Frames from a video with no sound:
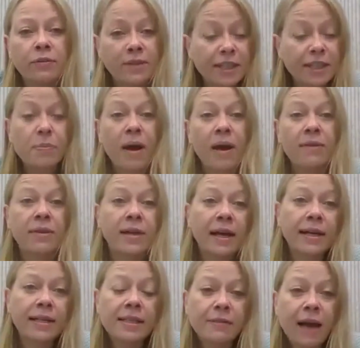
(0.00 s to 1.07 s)
despite the
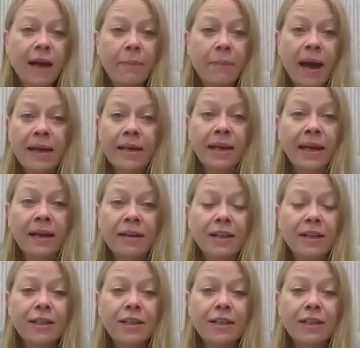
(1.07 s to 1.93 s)
negative campaigning.